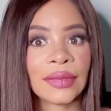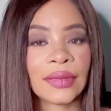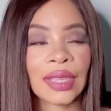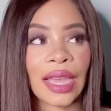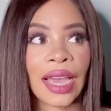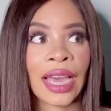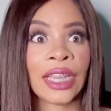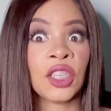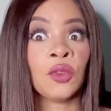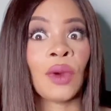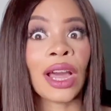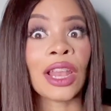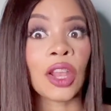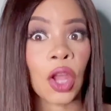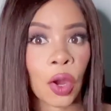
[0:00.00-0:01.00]
and you
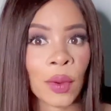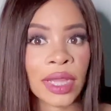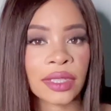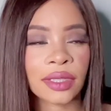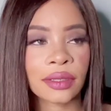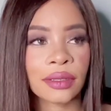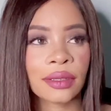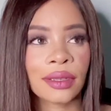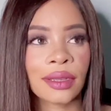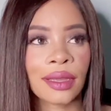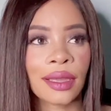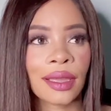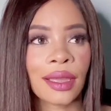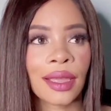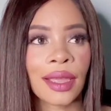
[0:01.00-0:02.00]
allow it,
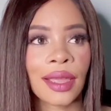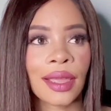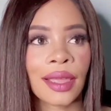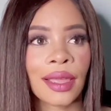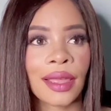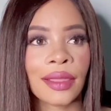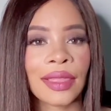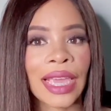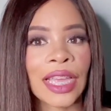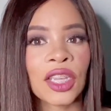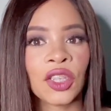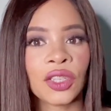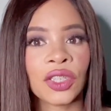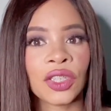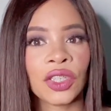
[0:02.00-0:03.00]
then
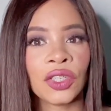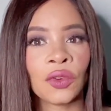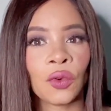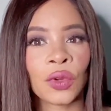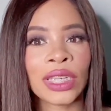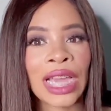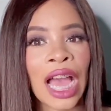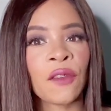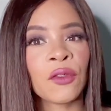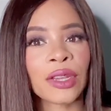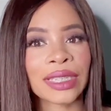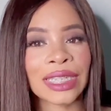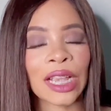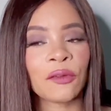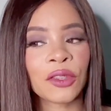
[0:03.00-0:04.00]
you only have
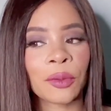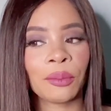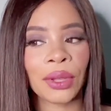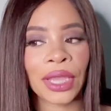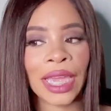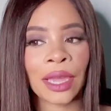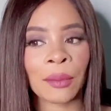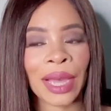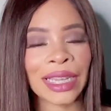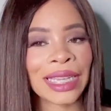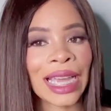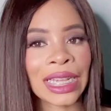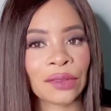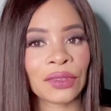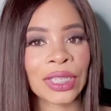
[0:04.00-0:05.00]
yourself to blame. At the
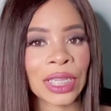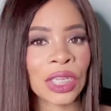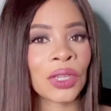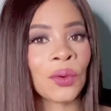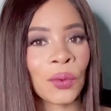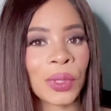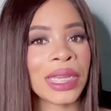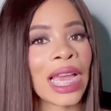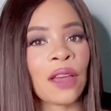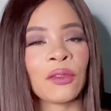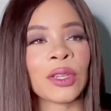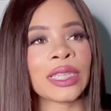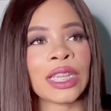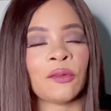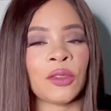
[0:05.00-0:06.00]
end of the day, you only have
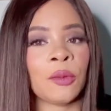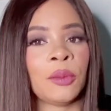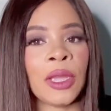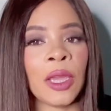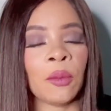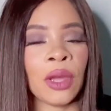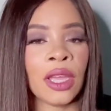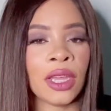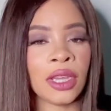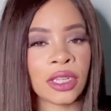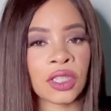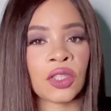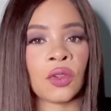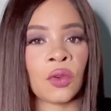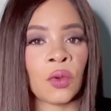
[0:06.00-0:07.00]
yourself to blame.
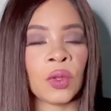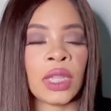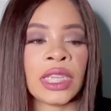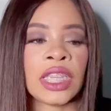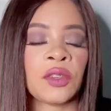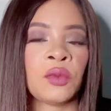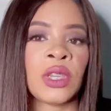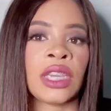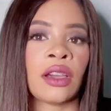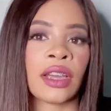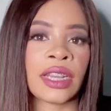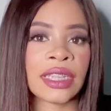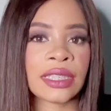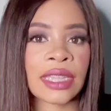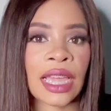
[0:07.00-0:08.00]
So ladies, we gotta
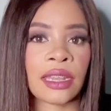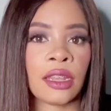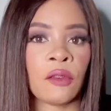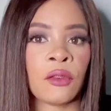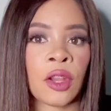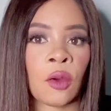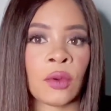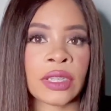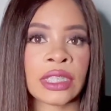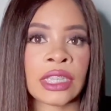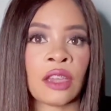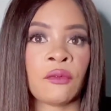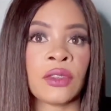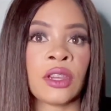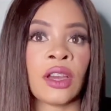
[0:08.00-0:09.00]
start loving
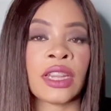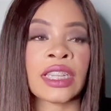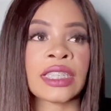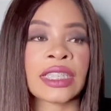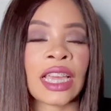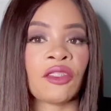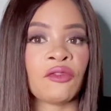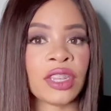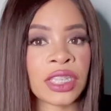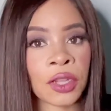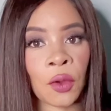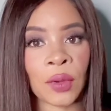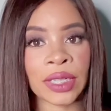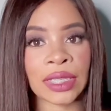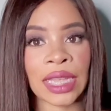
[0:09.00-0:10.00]
ourselves. We gotta start raising
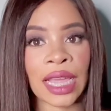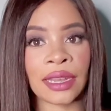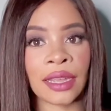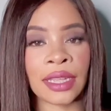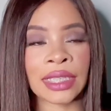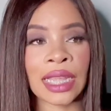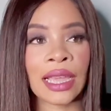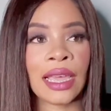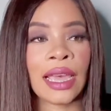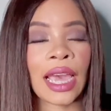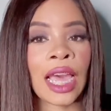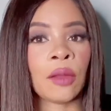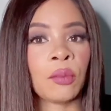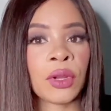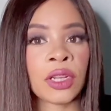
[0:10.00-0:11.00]
our standards
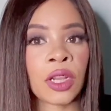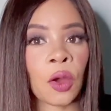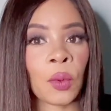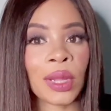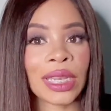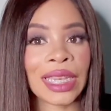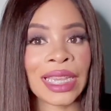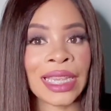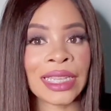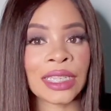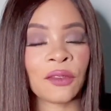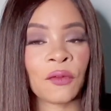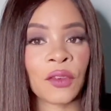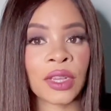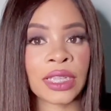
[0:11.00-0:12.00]
and putting our needs
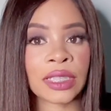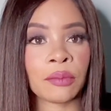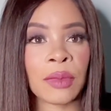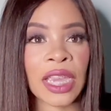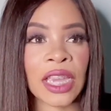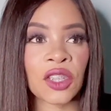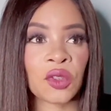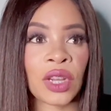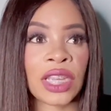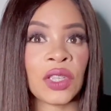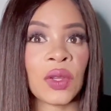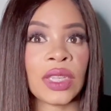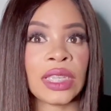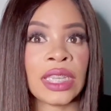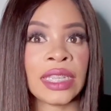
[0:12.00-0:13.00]
first, making sure that your
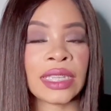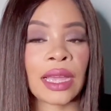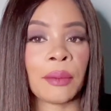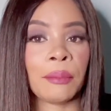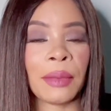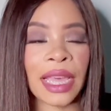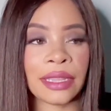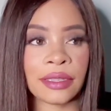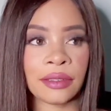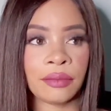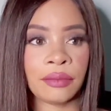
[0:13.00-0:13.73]
needs are met.